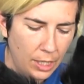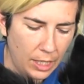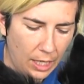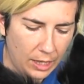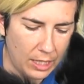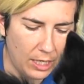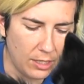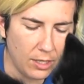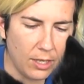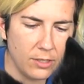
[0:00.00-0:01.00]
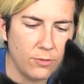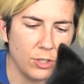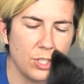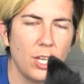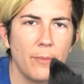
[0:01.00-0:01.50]
And then
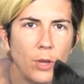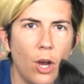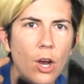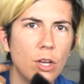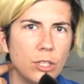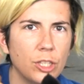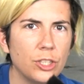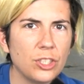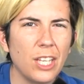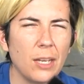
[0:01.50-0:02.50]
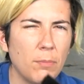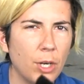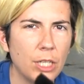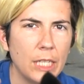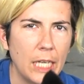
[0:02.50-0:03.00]
for some collars, like
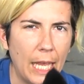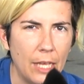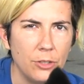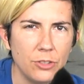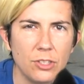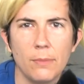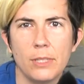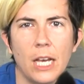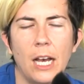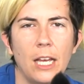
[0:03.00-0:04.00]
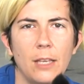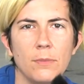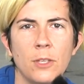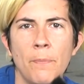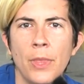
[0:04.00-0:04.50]
martingales
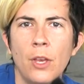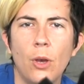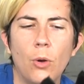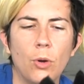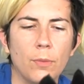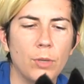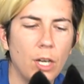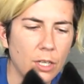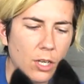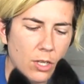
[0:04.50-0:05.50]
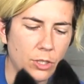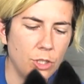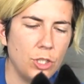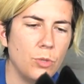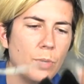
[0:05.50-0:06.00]
sometimes, or prong
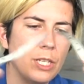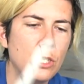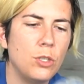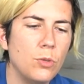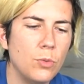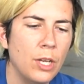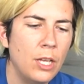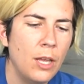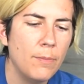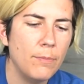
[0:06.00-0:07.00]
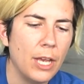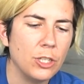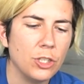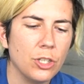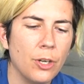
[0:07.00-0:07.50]
collars, you want to
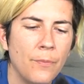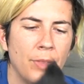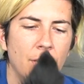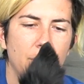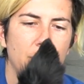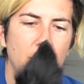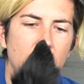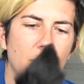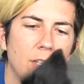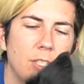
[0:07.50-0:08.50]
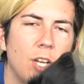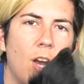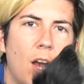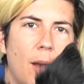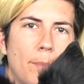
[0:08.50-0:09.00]
measure the
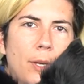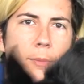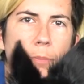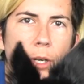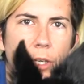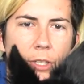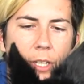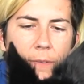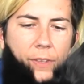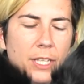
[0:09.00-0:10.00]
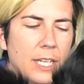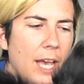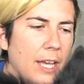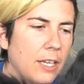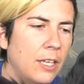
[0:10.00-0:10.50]
top part of the
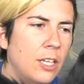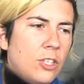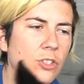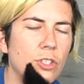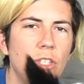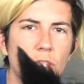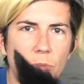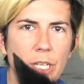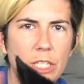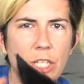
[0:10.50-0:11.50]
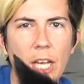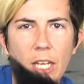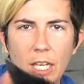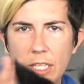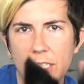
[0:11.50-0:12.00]
neck. So you just want to check,
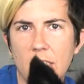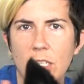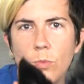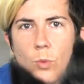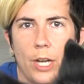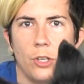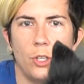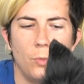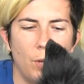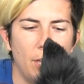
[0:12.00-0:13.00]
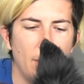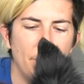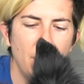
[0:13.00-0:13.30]
kind of see where you want it.